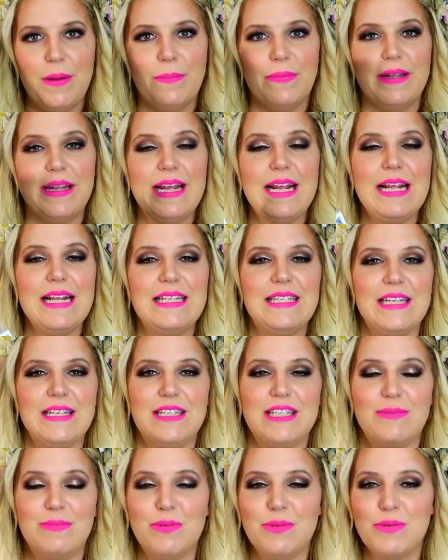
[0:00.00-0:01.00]

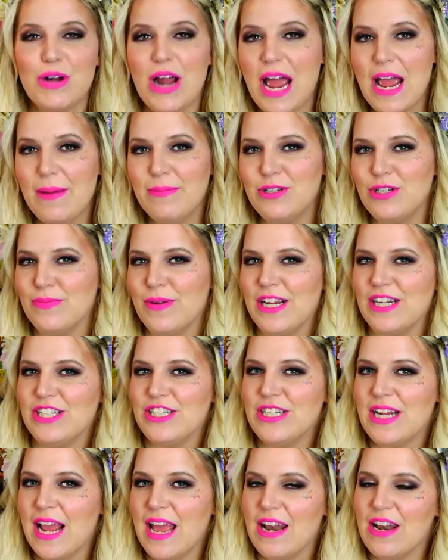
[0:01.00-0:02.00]
Please subscribe to my
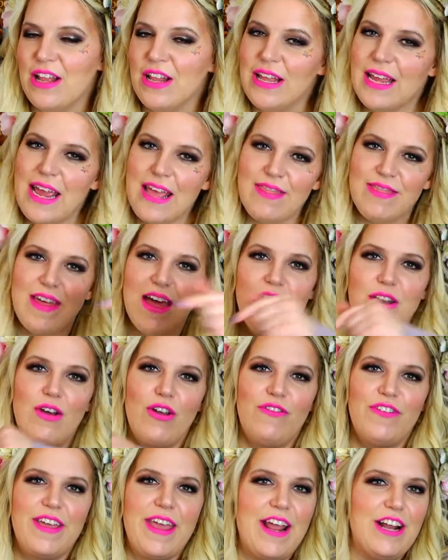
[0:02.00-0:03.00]
channel, hit that
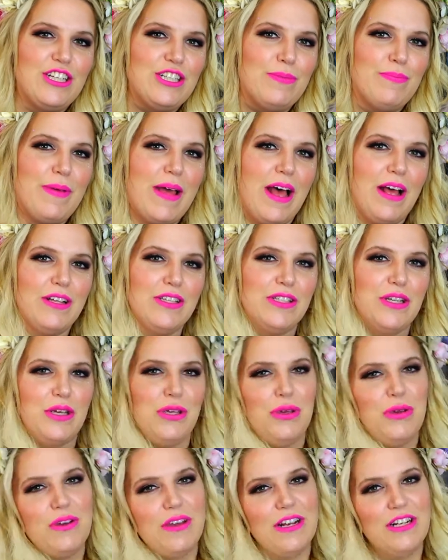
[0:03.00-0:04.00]
notification bell so
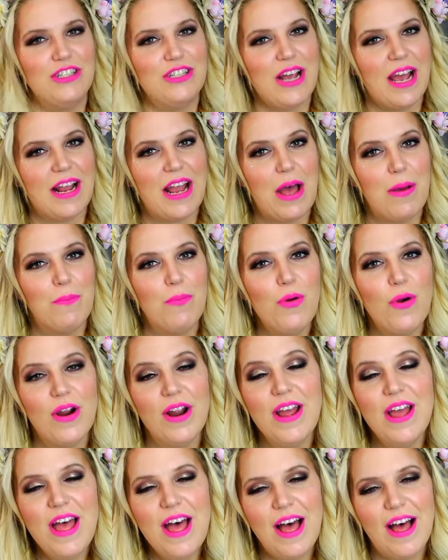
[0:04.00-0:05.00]
you can check out
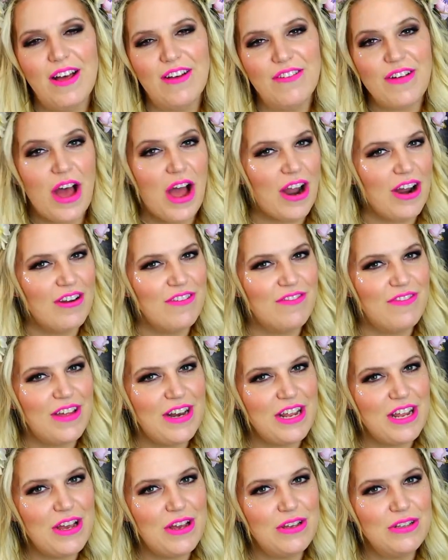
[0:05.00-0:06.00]
more of our
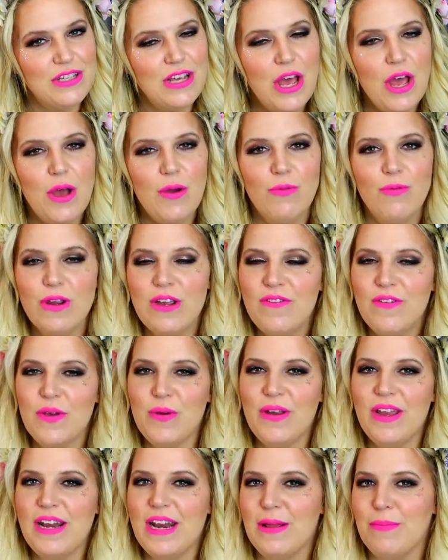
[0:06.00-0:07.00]
videos
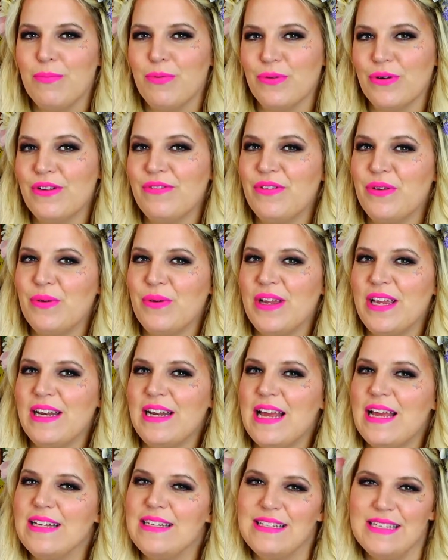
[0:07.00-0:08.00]
reviewing and
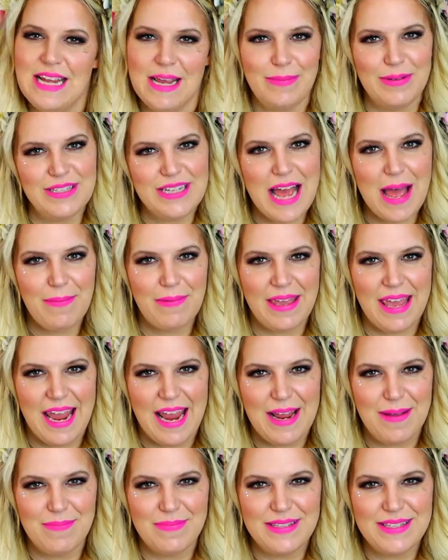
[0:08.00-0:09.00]
previewing tabletop
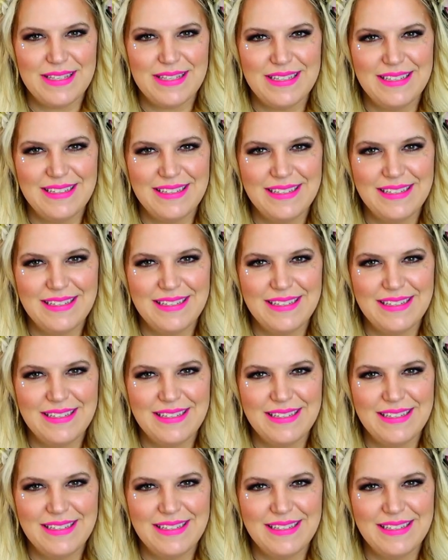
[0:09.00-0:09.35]
games.